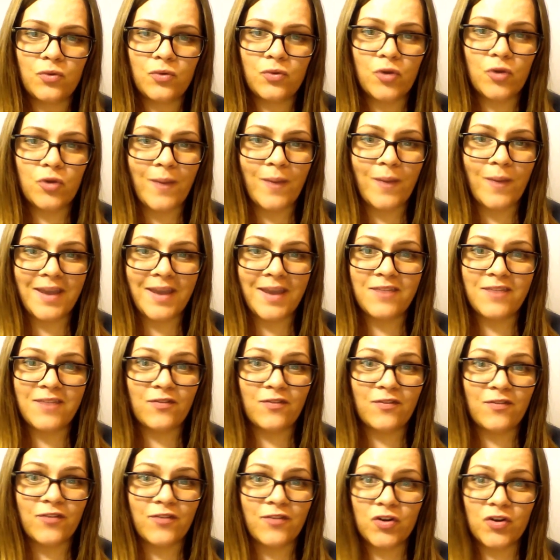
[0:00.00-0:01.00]
Go back
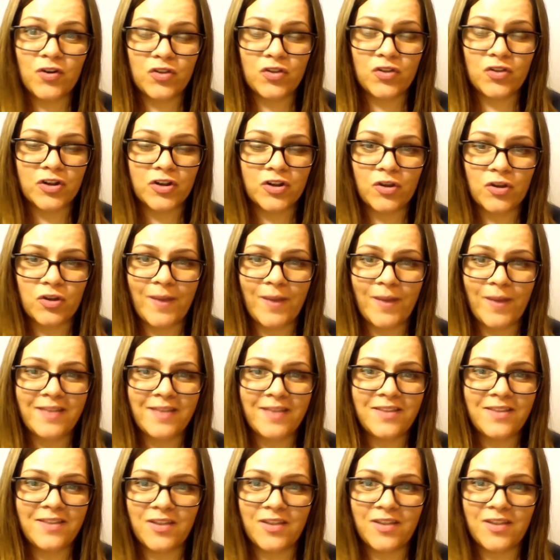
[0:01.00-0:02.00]
even further. Go back
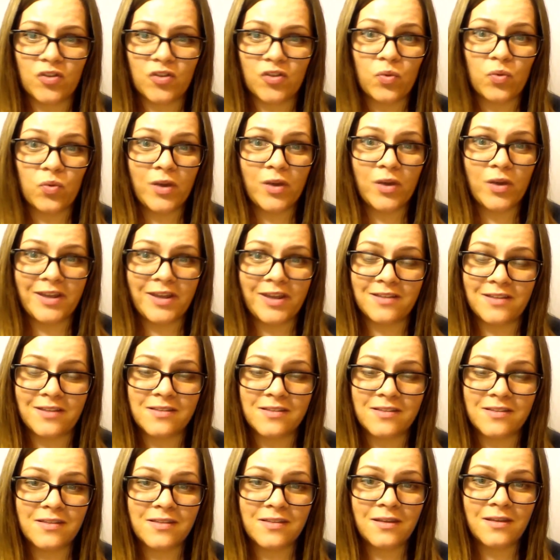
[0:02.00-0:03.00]
to like the 20s.
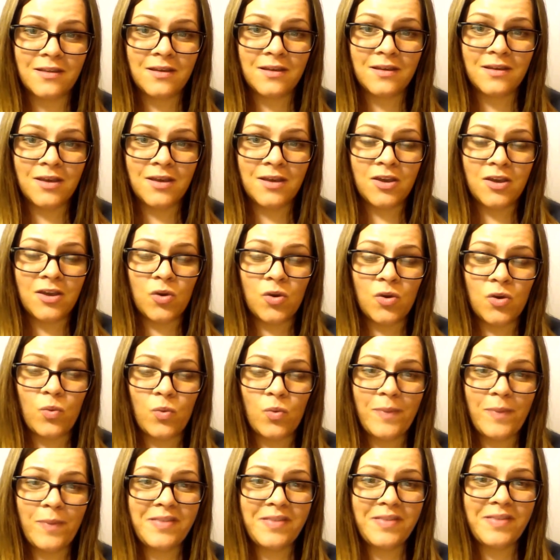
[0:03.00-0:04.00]

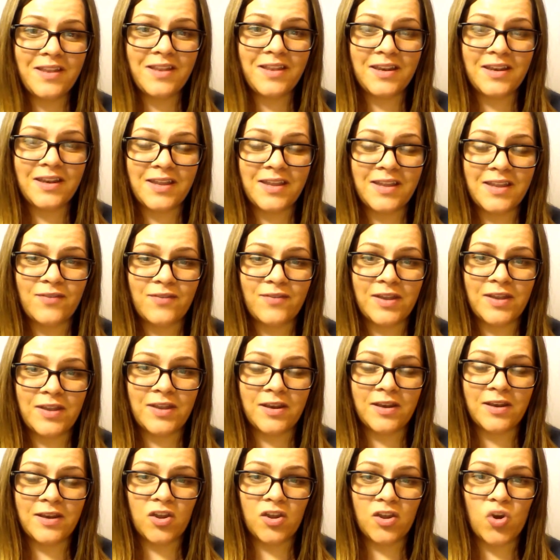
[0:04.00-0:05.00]
Women didn't
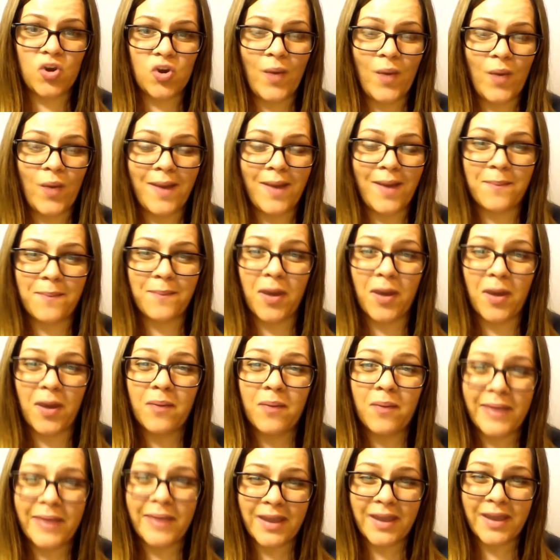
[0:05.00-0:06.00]
even go out in
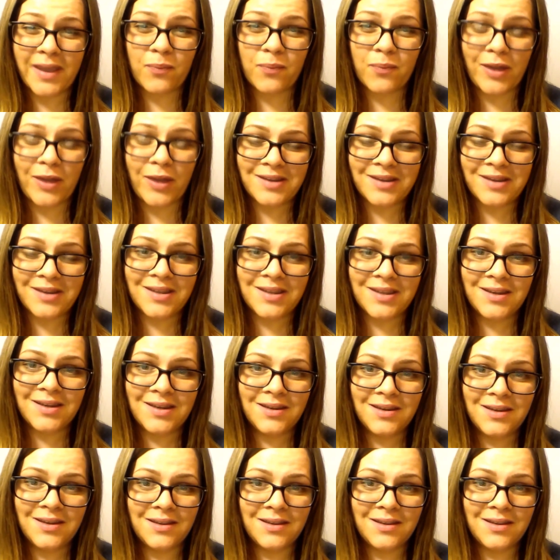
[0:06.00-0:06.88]
public pregnant.